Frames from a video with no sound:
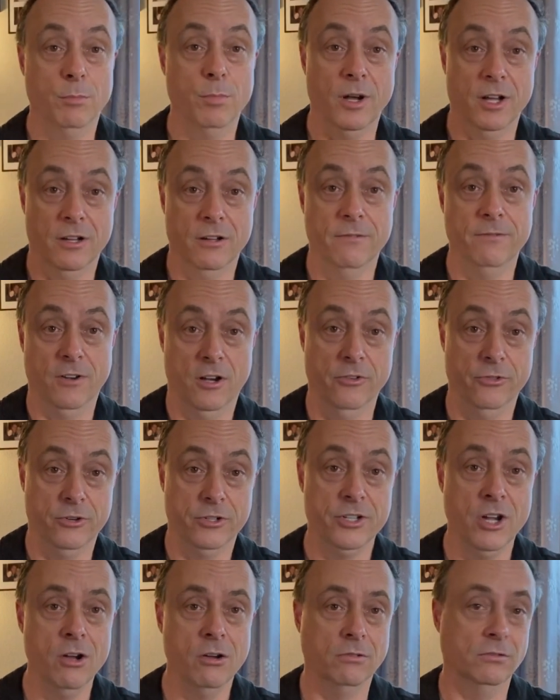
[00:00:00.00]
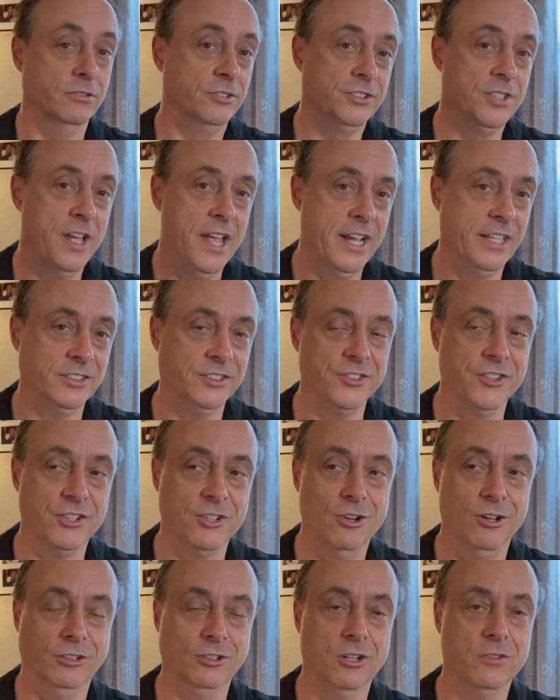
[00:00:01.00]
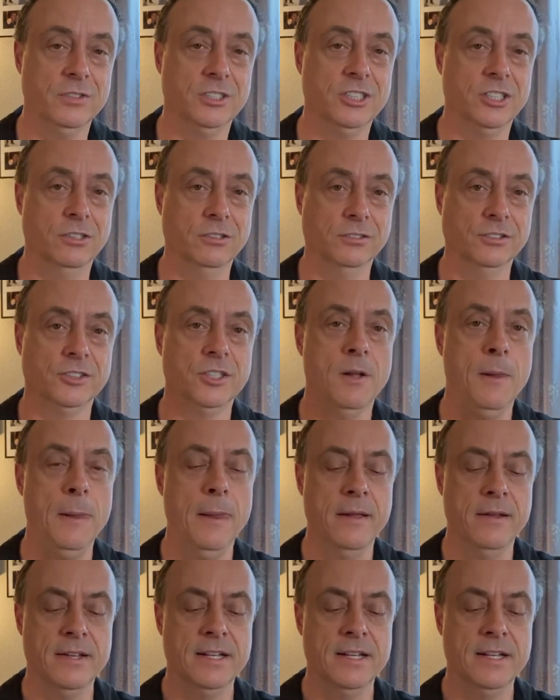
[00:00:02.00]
above other tones, hence they're called overtones.